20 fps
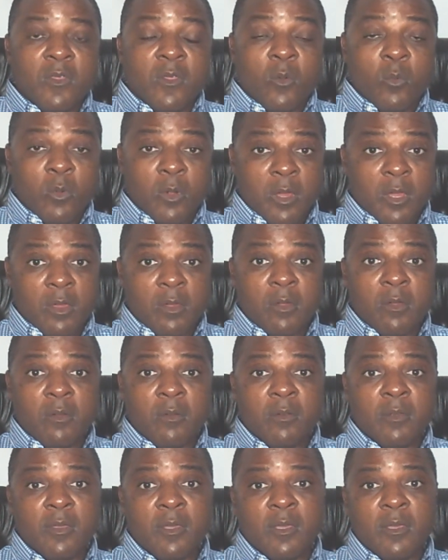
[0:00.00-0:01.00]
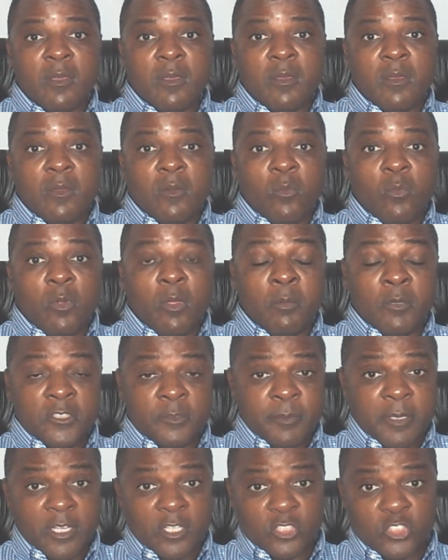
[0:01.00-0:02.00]
where we must
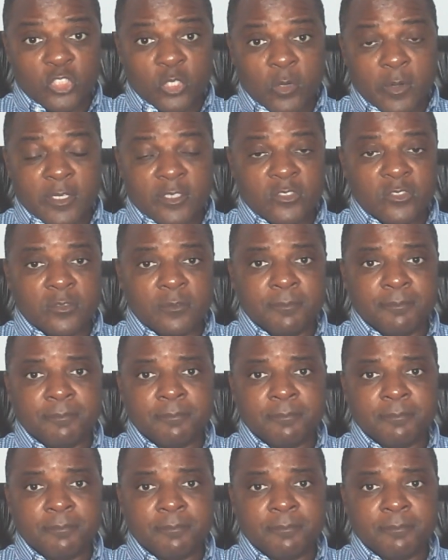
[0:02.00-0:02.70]
make a choice.